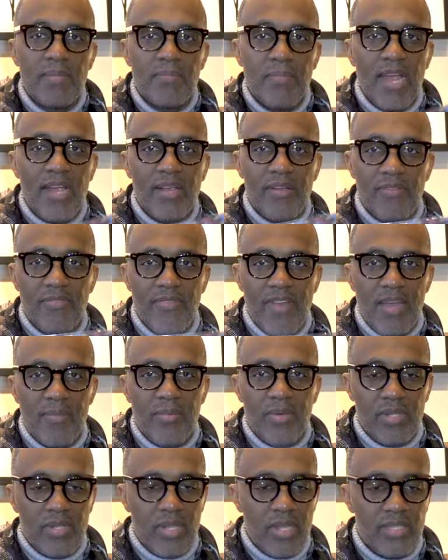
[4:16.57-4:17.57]

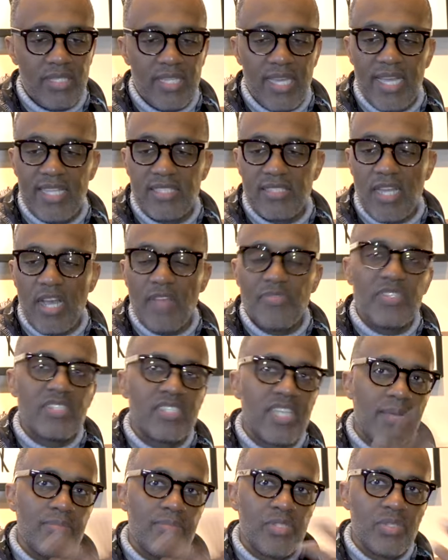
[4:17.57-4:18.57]
microfiber cloth, guys,
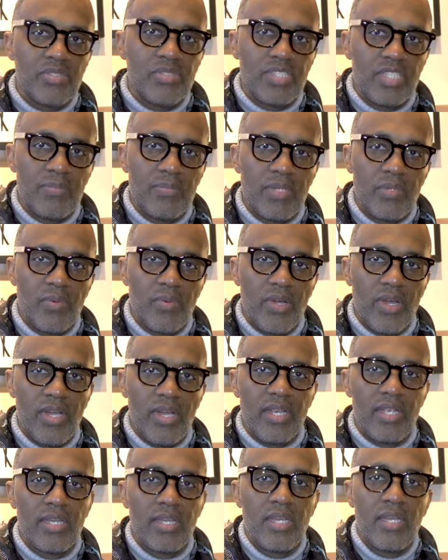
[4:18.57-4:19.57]
oftentimes you'll see me
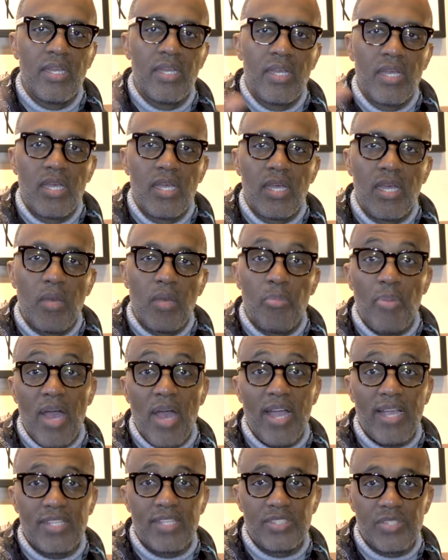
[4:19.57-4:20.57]
wearing a
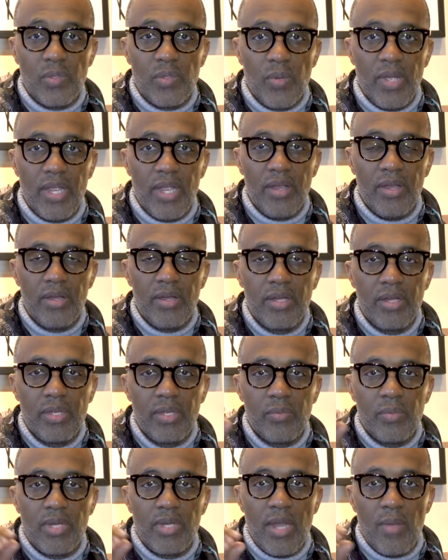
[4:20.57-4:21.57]
pocket square
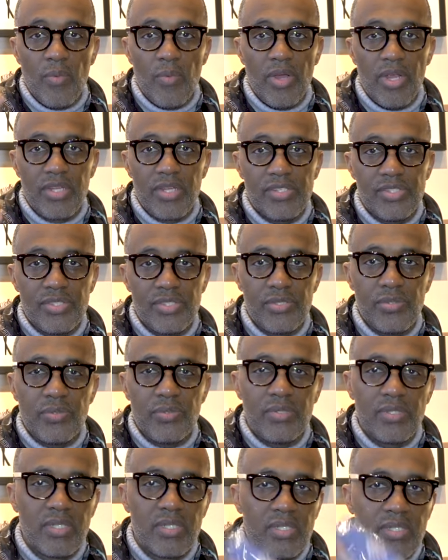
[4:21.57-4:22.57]
when I'm wearing a
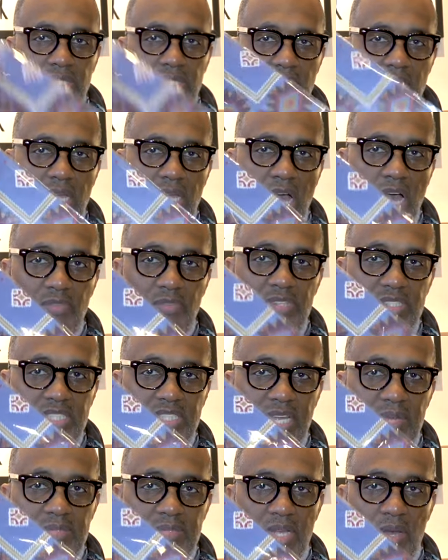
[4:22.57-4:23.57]
suit.
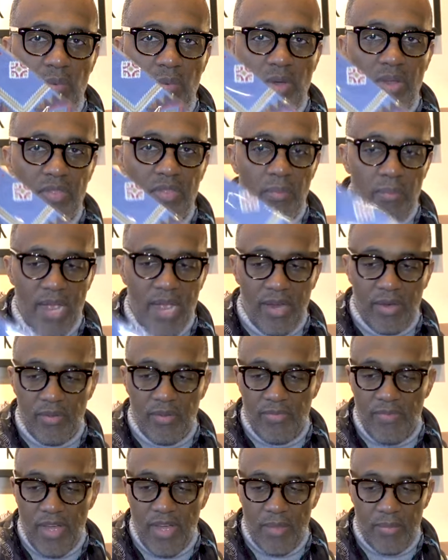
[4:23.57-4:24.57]
Oftentimes I wear the
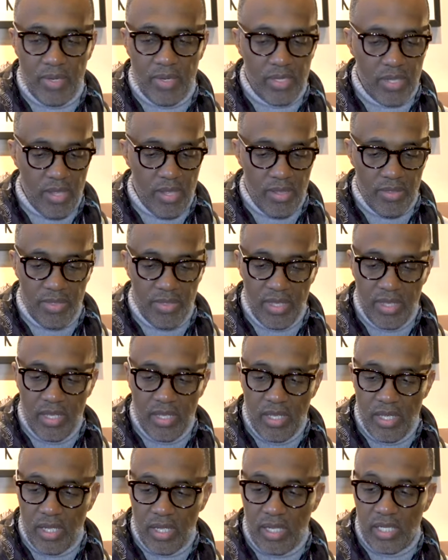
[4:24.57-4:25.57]
microfiber cloth,
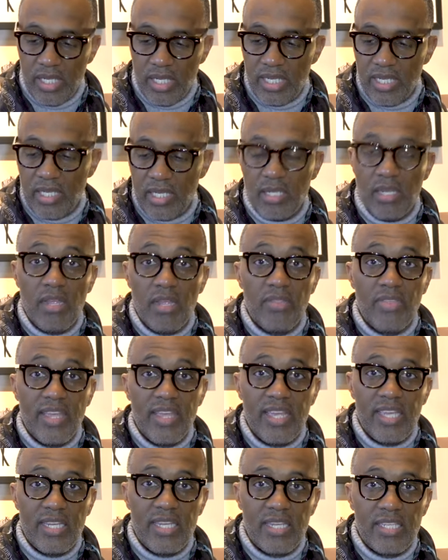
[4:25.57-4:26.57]
a cleaning cloth
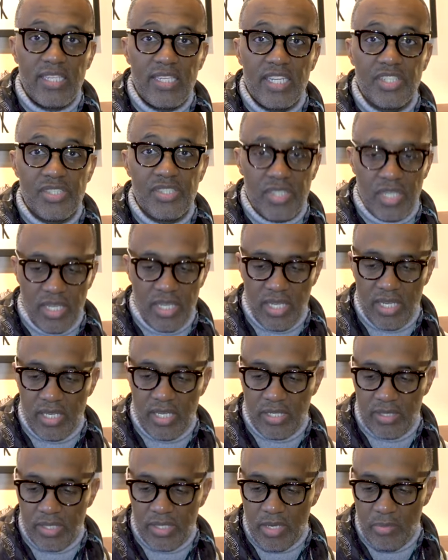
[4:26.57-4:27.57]
in addition
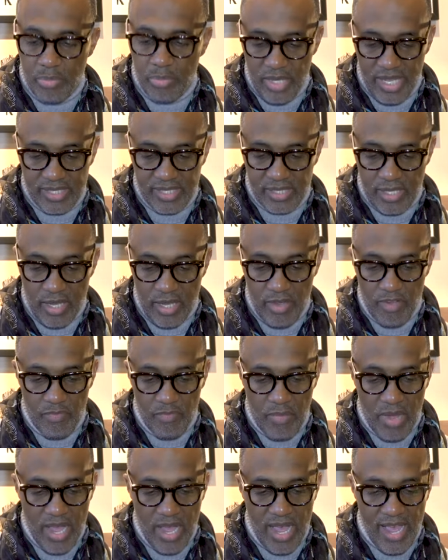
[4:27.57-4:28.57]
in, in place of
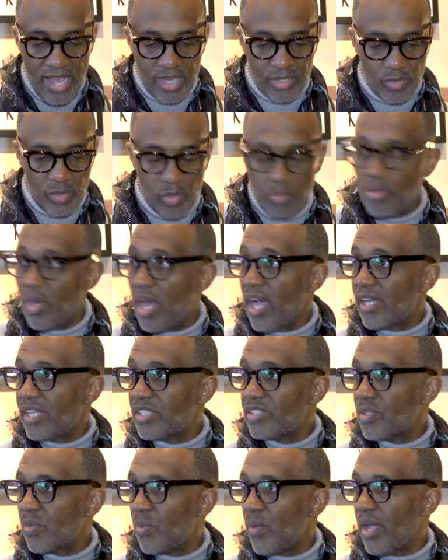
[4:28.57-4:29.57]
my actual
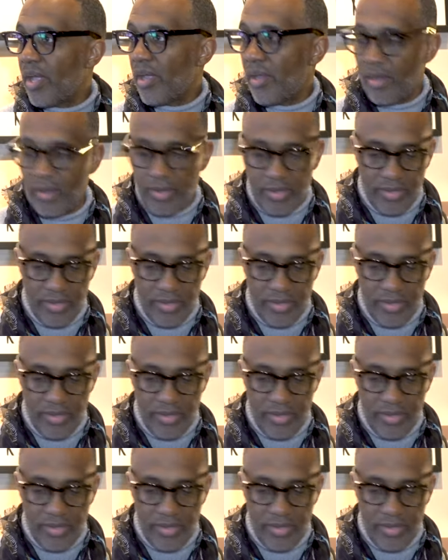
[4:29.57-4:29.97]
pocket square.